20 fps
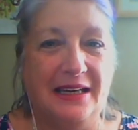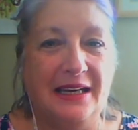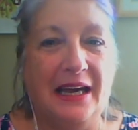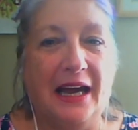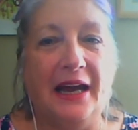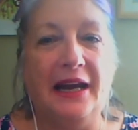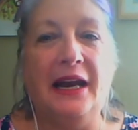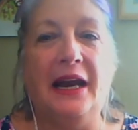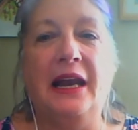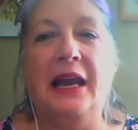
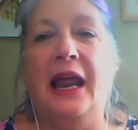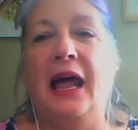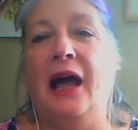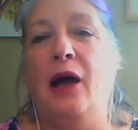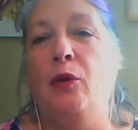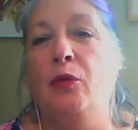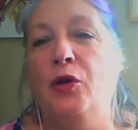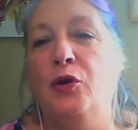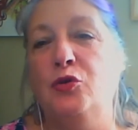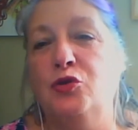and allow
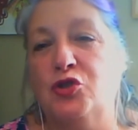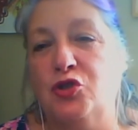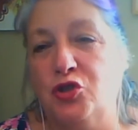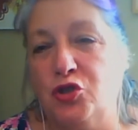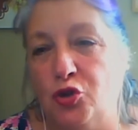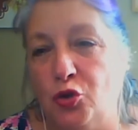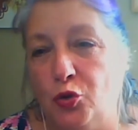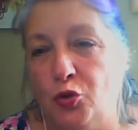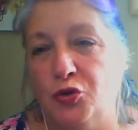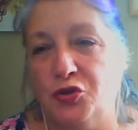those
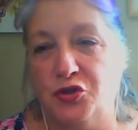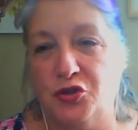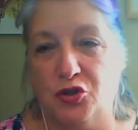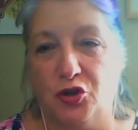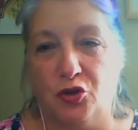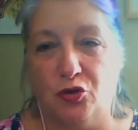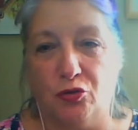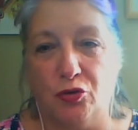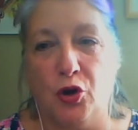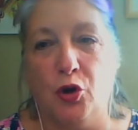thoughts to
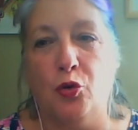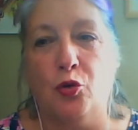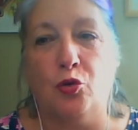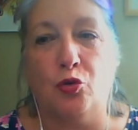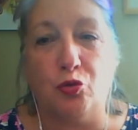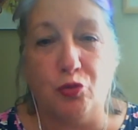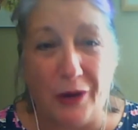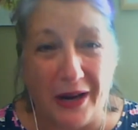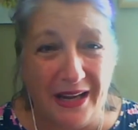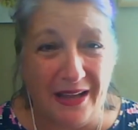grow
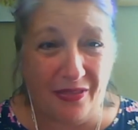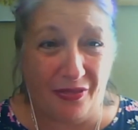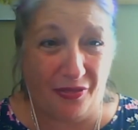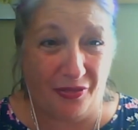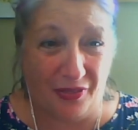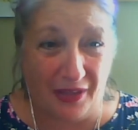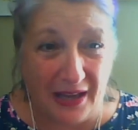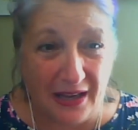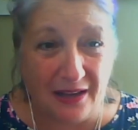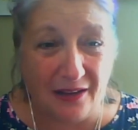great
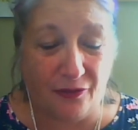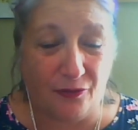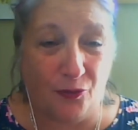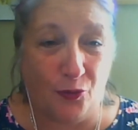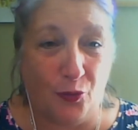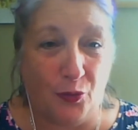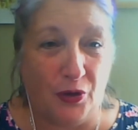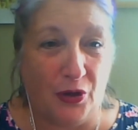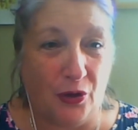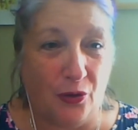things
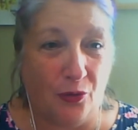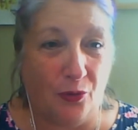for you.